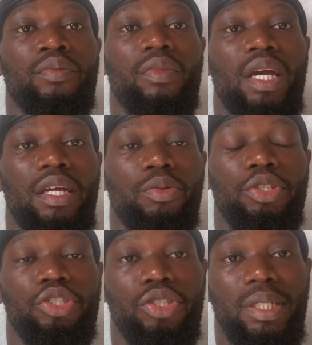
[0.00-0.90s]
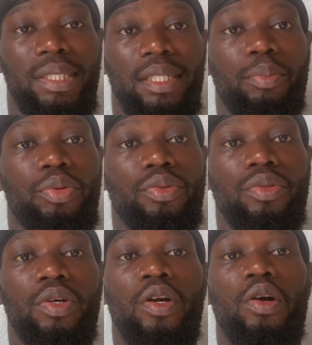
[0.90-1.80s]
And I'm going to show you an example
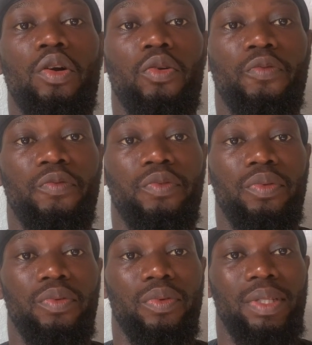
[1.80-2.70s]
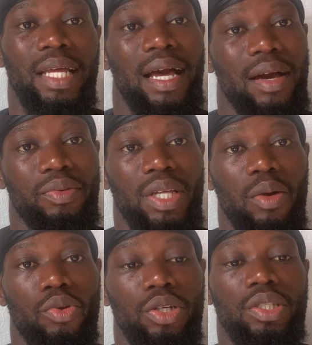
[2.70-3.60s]
of how that
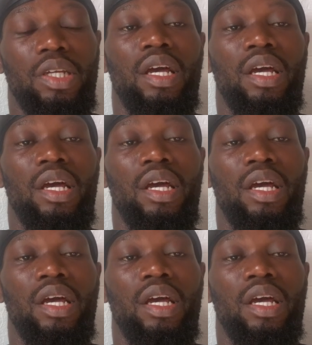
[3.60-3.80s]
works.